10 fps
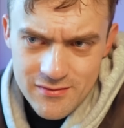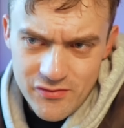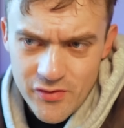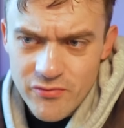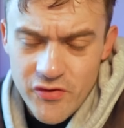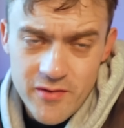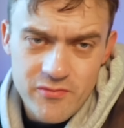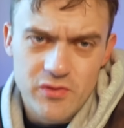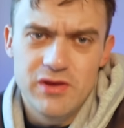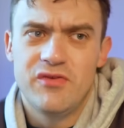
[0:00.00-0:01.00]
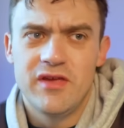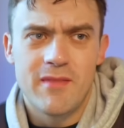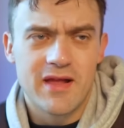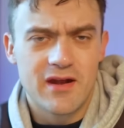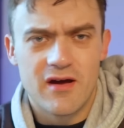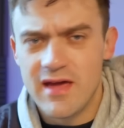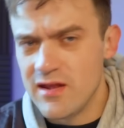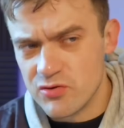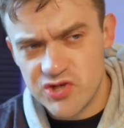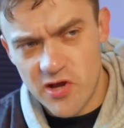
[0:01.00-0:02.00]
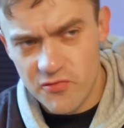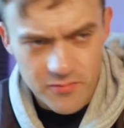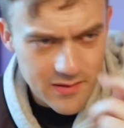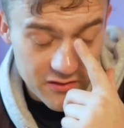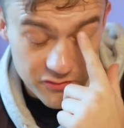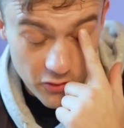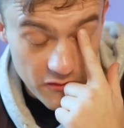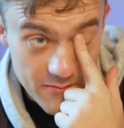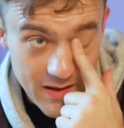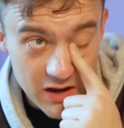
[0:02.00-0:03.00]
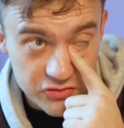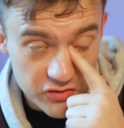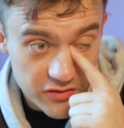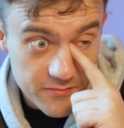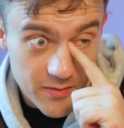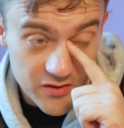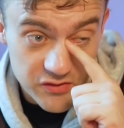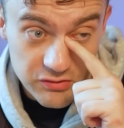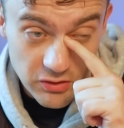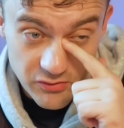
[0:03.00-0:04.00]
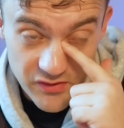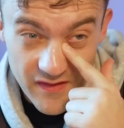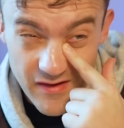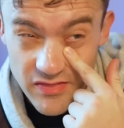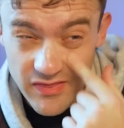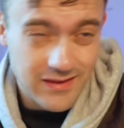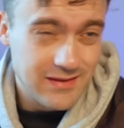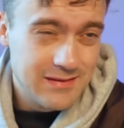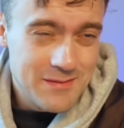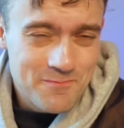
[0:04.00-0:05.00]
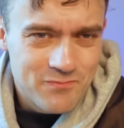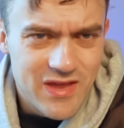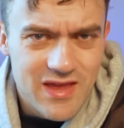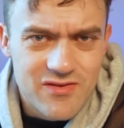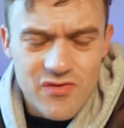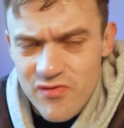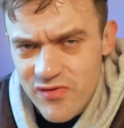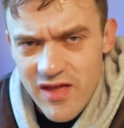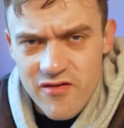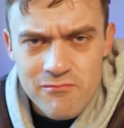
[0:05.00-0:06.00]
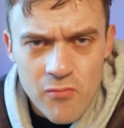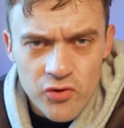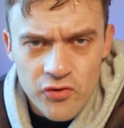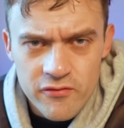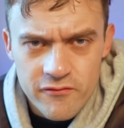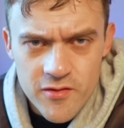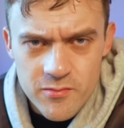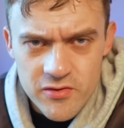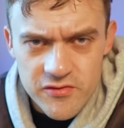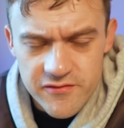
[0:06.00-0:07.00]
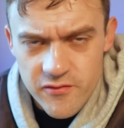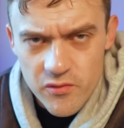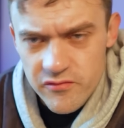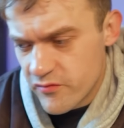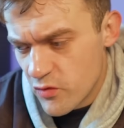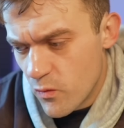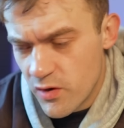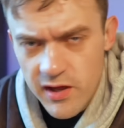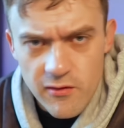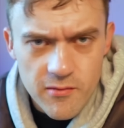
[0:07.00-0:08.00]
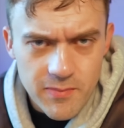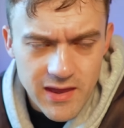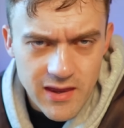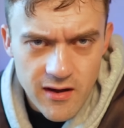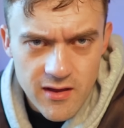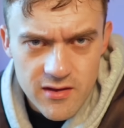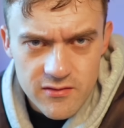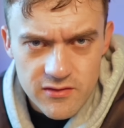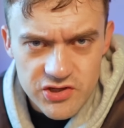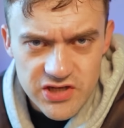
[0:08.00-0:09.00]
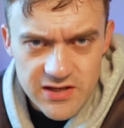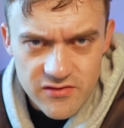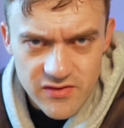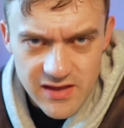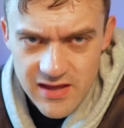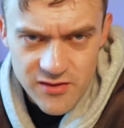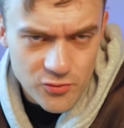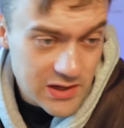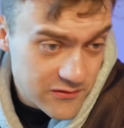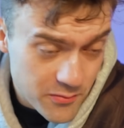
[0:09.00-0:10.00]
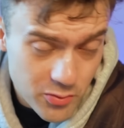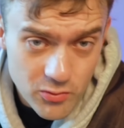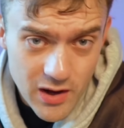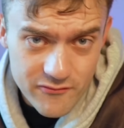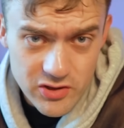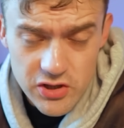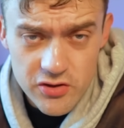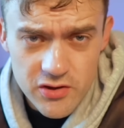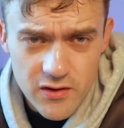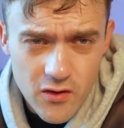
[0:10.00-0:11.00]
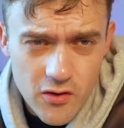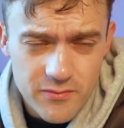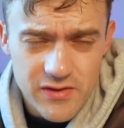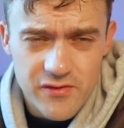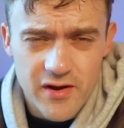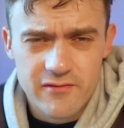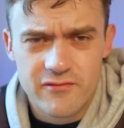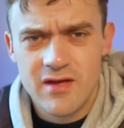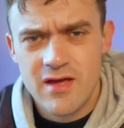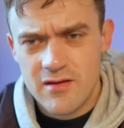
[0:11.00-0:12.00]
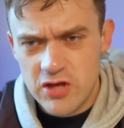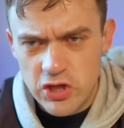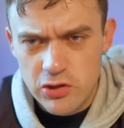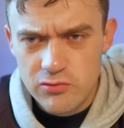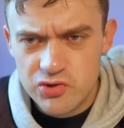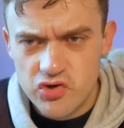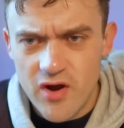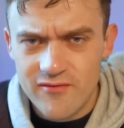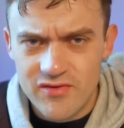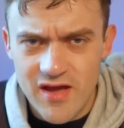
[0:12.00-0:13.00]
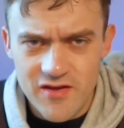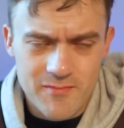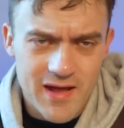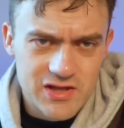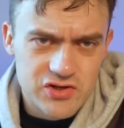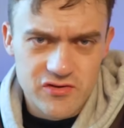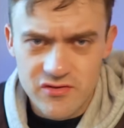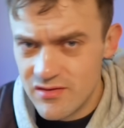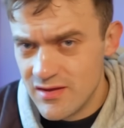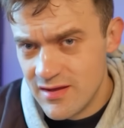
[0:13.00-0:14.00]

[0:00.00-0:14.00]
sometimes when you see Man United or Chelsea players throwing their manager under the bus, you do sit there and think, is this the state of modern footballers? And if it wasn't for Guardiola being the genius that he is, or Liverpool having Jurgen Klopp, these kind of huge gravitas managers,